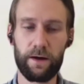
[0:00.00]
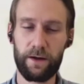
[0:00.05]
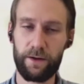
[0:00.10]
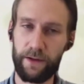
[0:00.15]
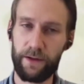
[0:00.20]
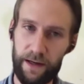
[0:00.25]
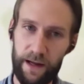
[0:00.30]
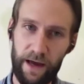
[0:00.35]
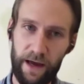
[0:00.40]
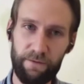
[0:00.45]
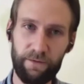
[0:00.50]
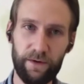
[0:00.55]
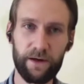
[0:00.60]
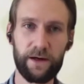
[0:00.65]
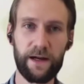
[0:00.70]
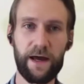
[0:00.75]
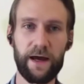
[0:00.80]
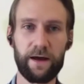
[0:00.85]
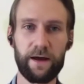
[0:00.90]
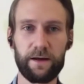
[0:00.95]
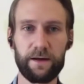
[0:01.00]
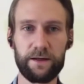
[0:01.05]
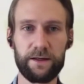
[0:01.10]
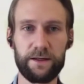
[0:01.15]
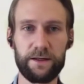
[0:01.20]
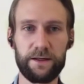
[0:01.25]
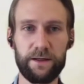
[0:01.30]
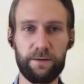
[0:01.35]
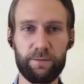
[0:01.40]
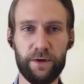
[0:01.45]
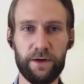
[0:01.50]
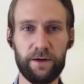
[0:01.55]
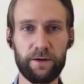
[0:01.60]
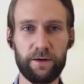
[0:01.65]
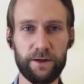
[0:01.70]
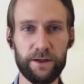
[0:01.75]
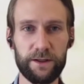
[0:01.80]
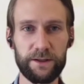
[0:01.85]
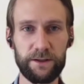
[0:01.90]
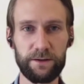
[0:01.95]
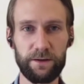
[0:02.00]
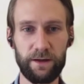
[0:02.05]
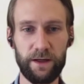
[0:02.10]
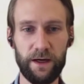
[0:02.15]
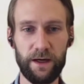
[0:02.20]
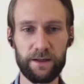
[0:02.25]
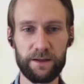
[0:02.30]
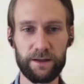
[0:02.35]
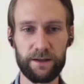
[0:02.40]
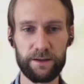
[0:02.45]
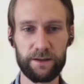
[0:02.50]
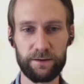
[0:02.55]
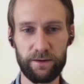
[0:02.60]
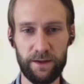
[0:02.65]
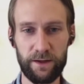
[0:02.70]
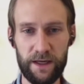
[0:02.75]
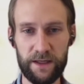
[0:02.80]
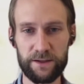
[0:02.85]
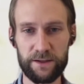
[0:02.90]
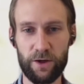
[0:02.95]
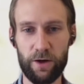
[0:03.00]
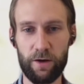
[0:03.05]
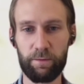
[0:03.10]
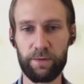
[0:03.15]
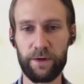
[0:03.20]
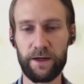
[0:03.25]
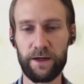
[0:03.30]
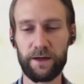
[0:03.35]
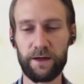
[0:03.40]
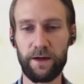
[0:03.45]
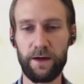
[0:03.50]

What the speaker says: then have a deeper look into that topic